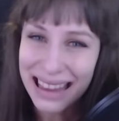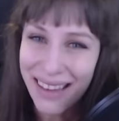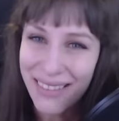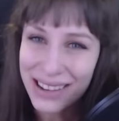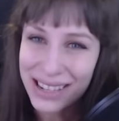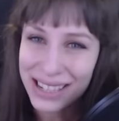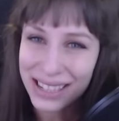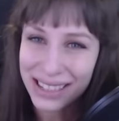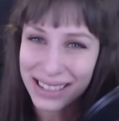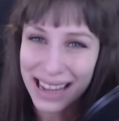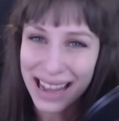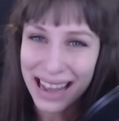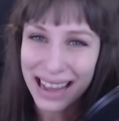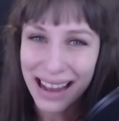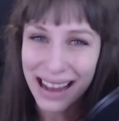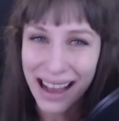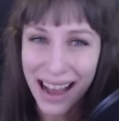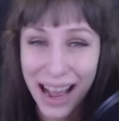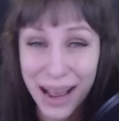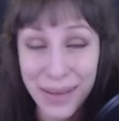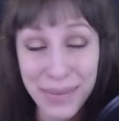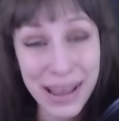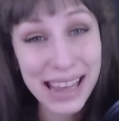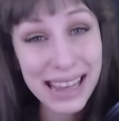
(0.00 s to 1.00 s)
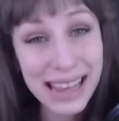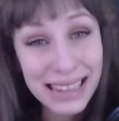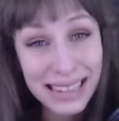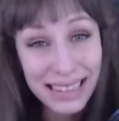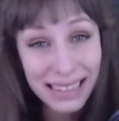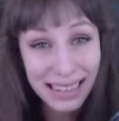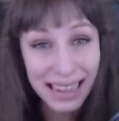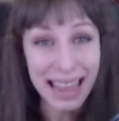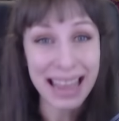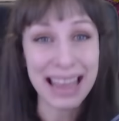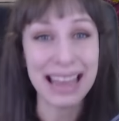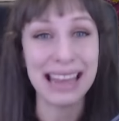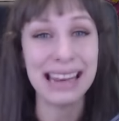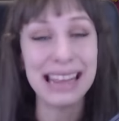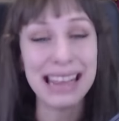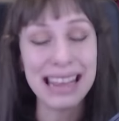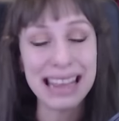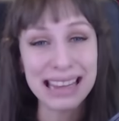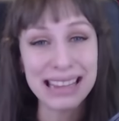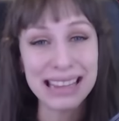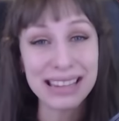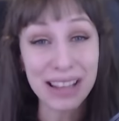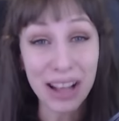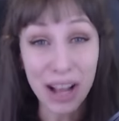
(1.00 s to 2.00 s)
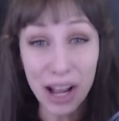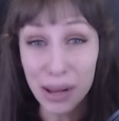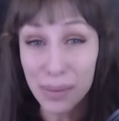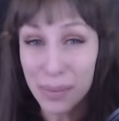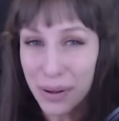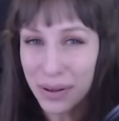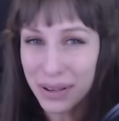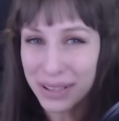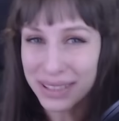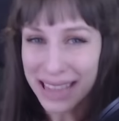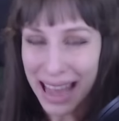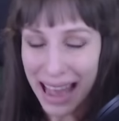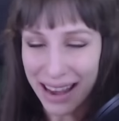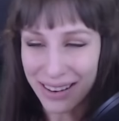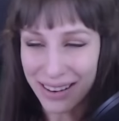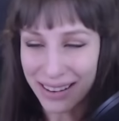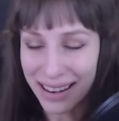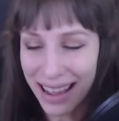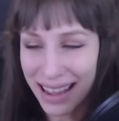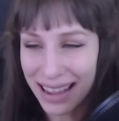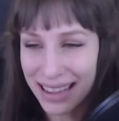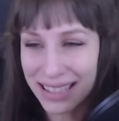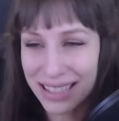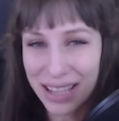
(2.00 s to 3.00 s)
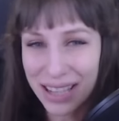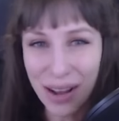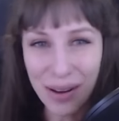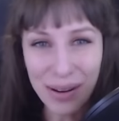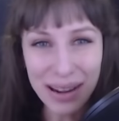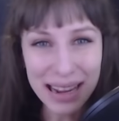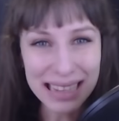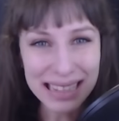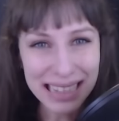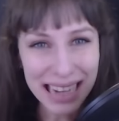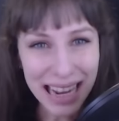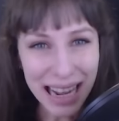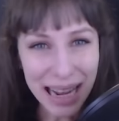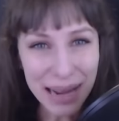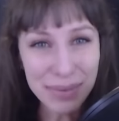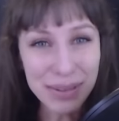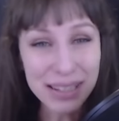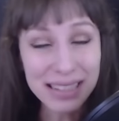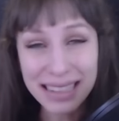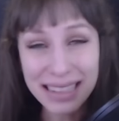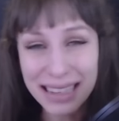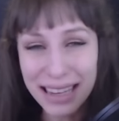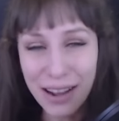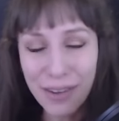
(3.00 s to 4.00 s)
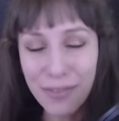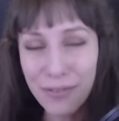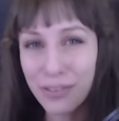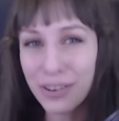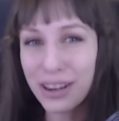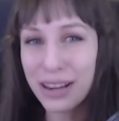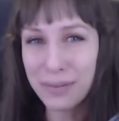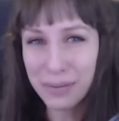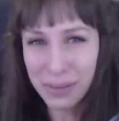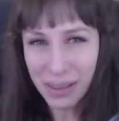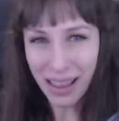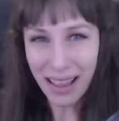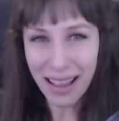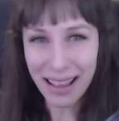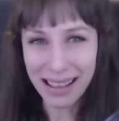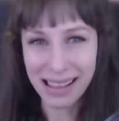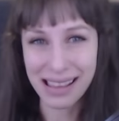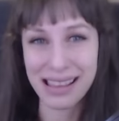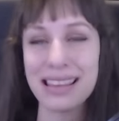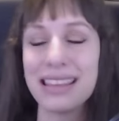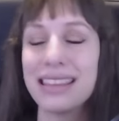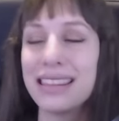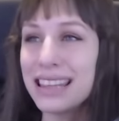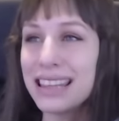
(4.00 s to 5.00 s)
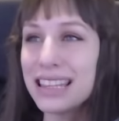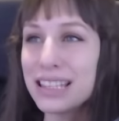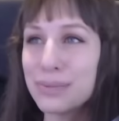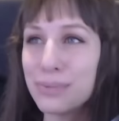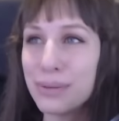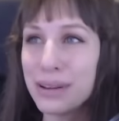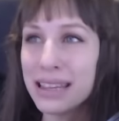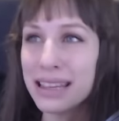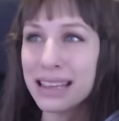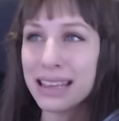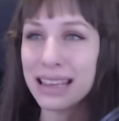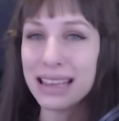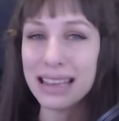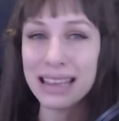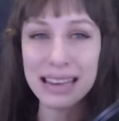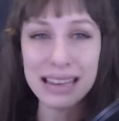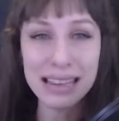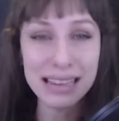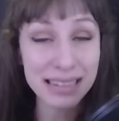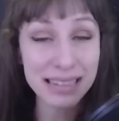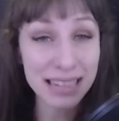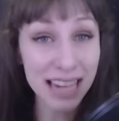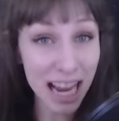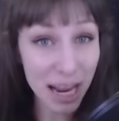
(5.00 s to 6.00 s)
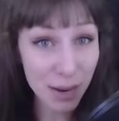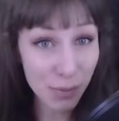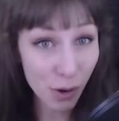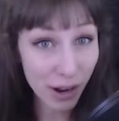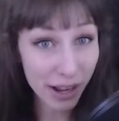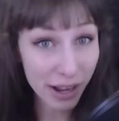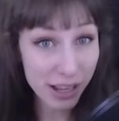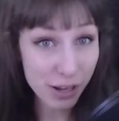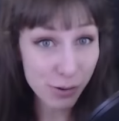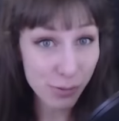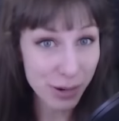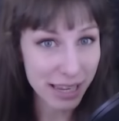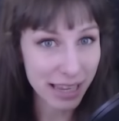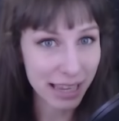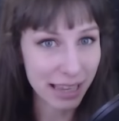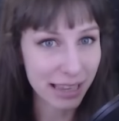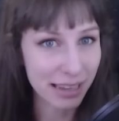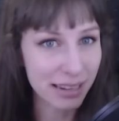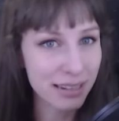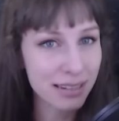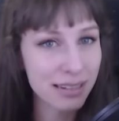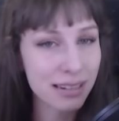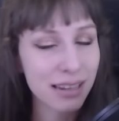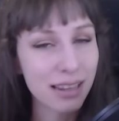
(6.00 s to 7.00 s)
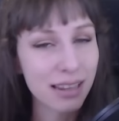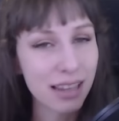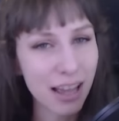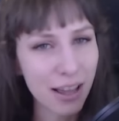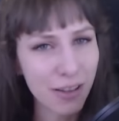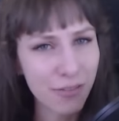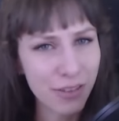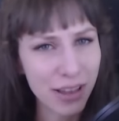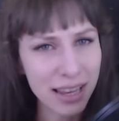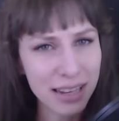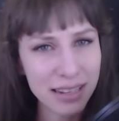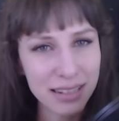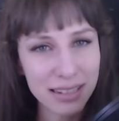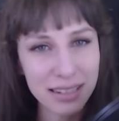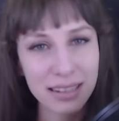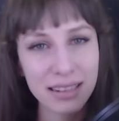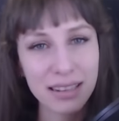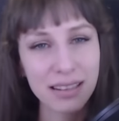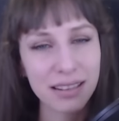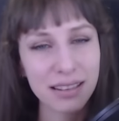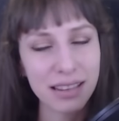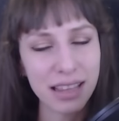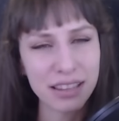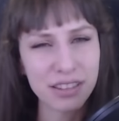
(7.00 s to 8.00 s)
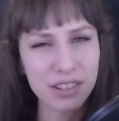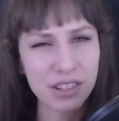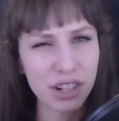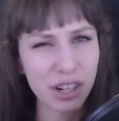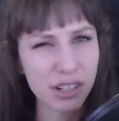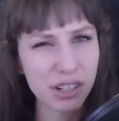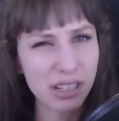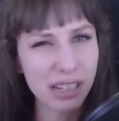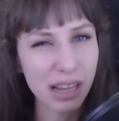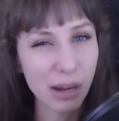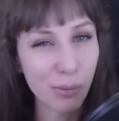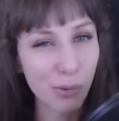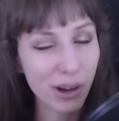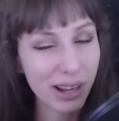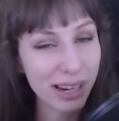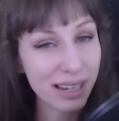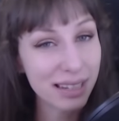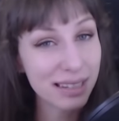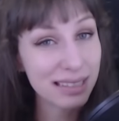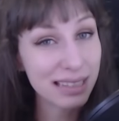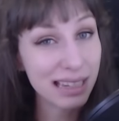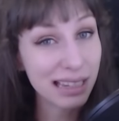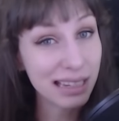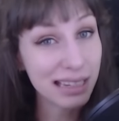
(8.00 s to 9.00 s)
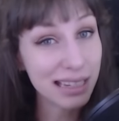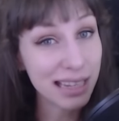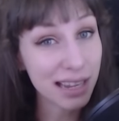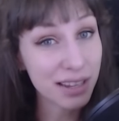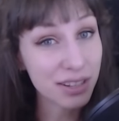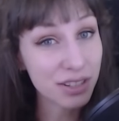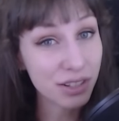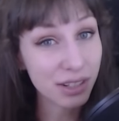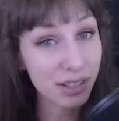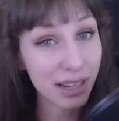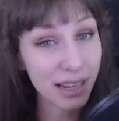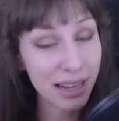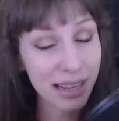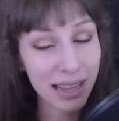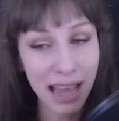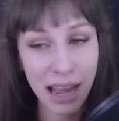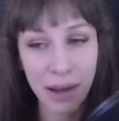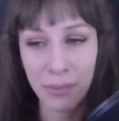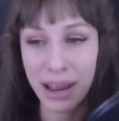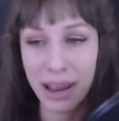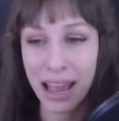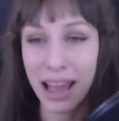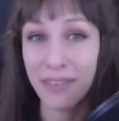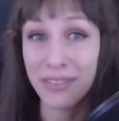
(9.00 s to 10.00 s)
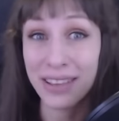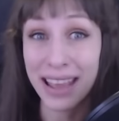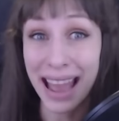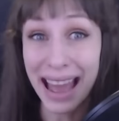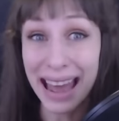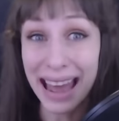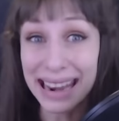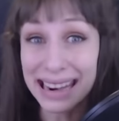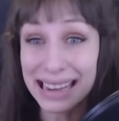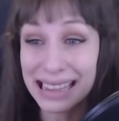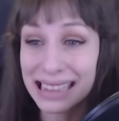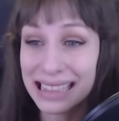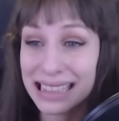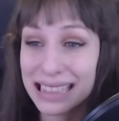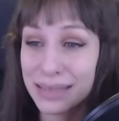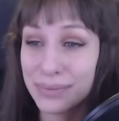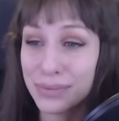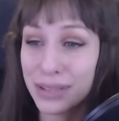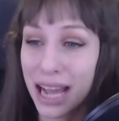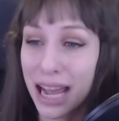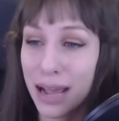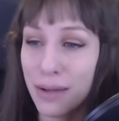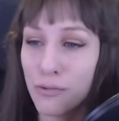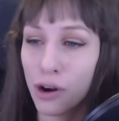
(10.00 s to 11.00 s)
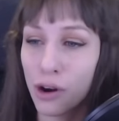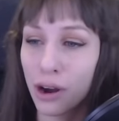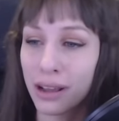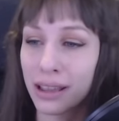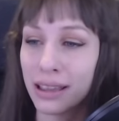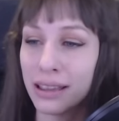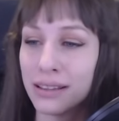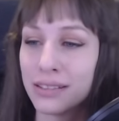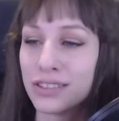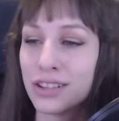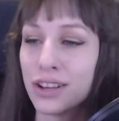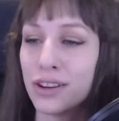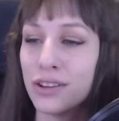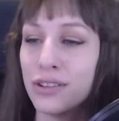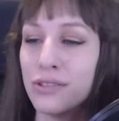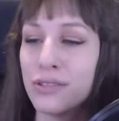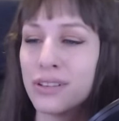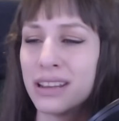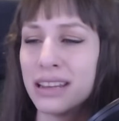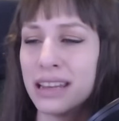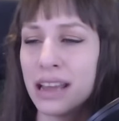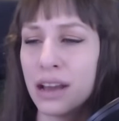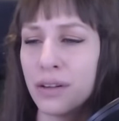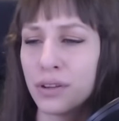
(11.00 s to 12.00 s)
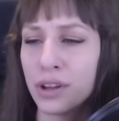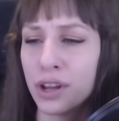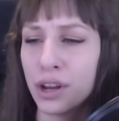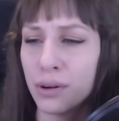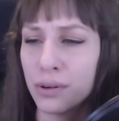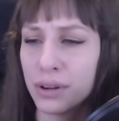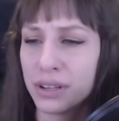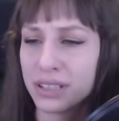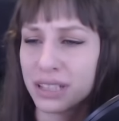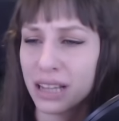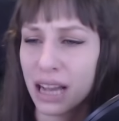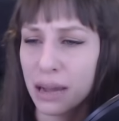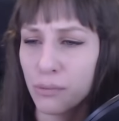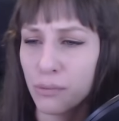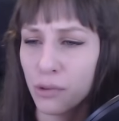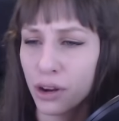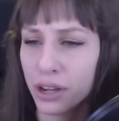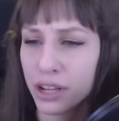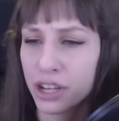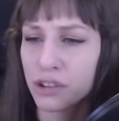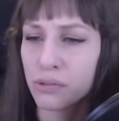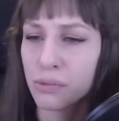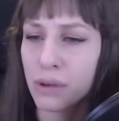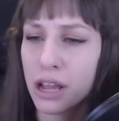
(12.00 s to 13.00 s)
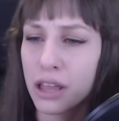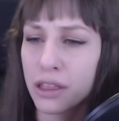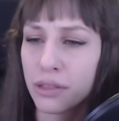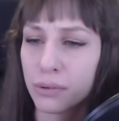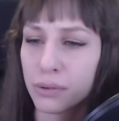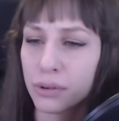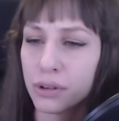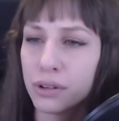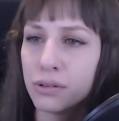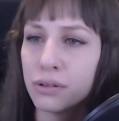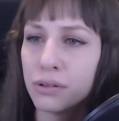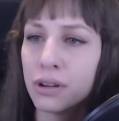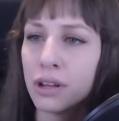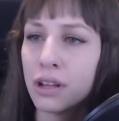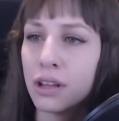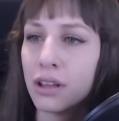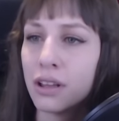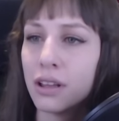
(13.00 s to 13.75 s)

Hello Internet, I'm Hazel and it is almost Saturday, so it's time to sit down for a vlog. This week it is Time Walking Weekend event that started I want to say yesterday, and we have Cataclysm Time Walking, so you can now go and time walk your way through.